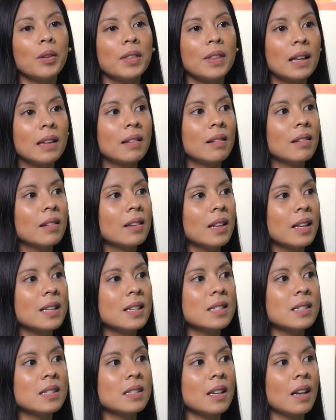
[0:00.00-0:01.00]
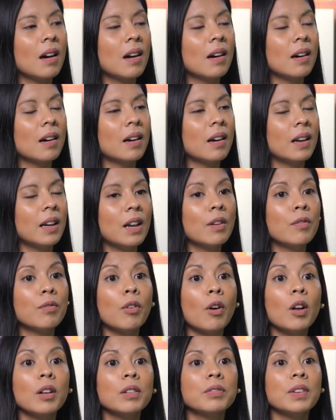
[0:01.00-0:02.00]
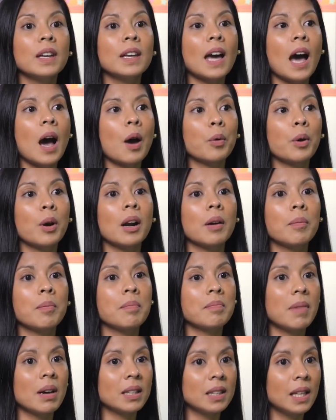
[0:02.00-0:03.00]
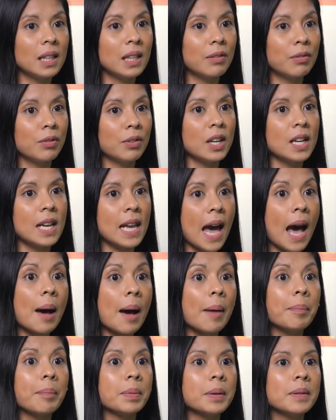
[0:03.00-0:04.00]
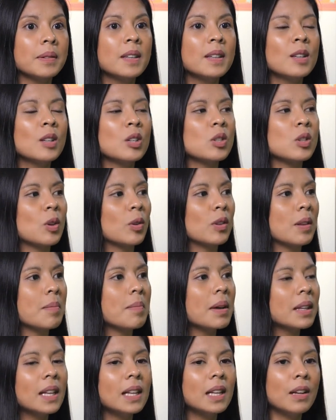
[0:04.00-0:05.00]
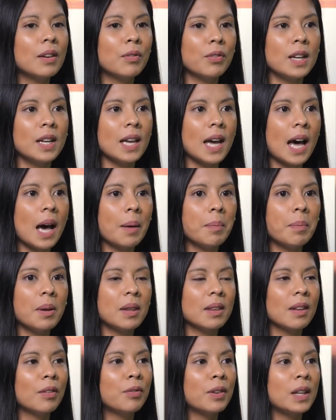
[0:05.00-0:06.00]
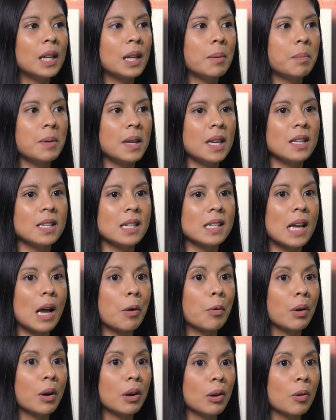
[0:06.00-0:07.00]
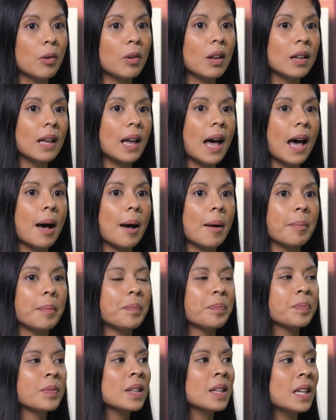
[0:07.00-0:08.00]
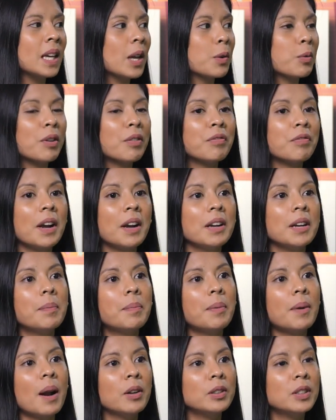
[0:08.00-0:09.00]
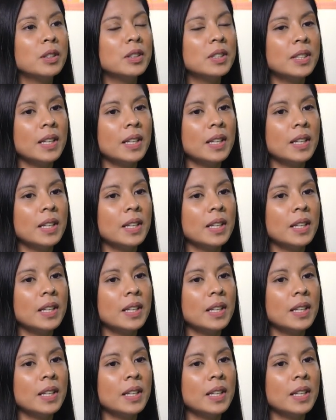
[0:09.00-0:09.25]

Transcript: that is involving our McDelivery app. So the McDelivery app in the Philippines is our local app, and we're very proud to